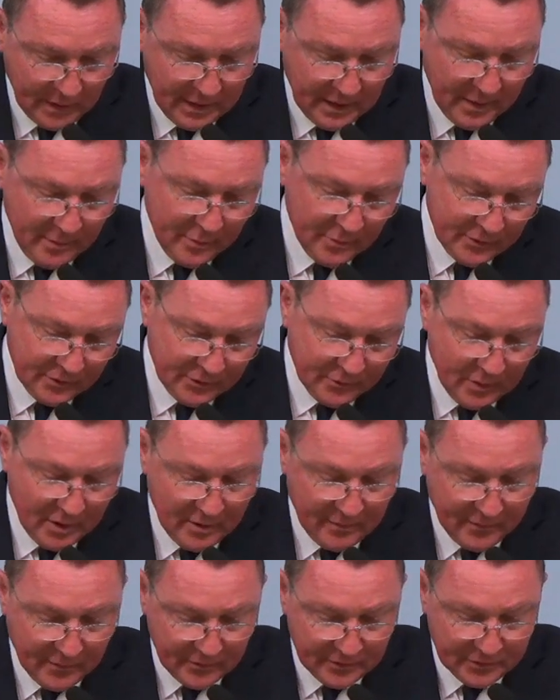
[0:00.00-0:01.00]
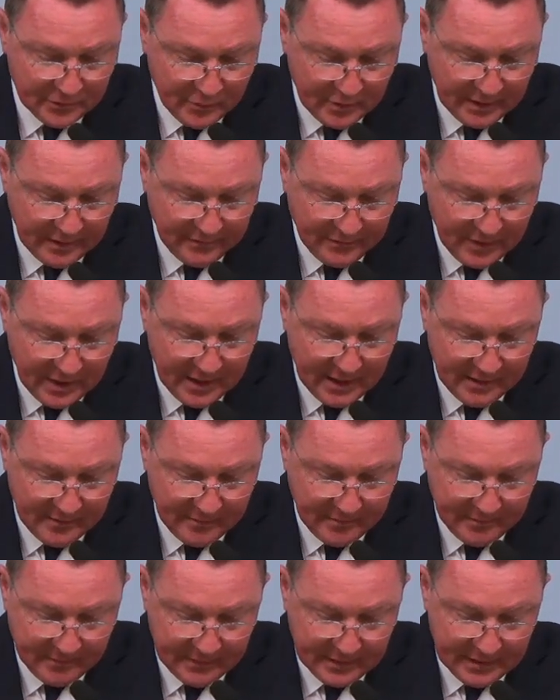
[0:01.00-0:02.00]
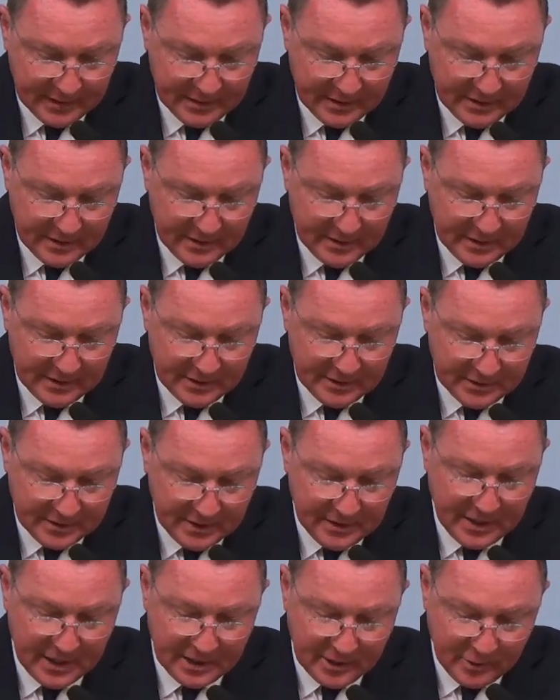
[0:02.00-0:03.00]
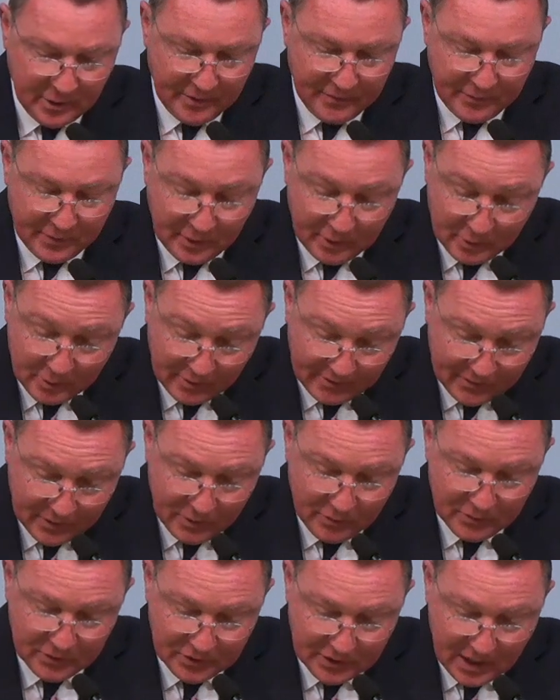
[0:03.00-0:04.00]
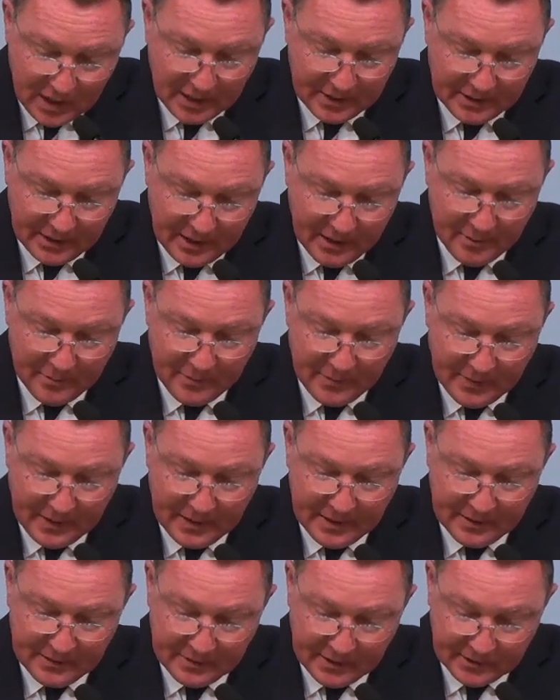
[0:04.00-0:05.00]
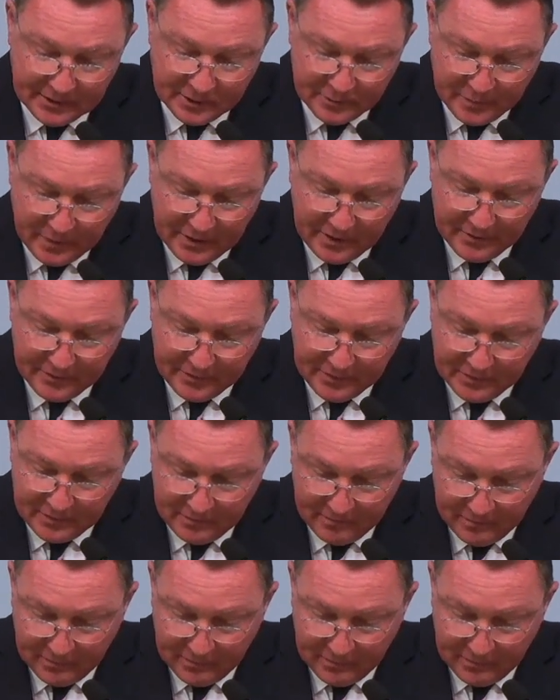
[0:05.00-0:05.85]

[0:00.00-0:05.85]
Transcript: Hebrews 12, verse 25. See that ye refuse not him that speaketh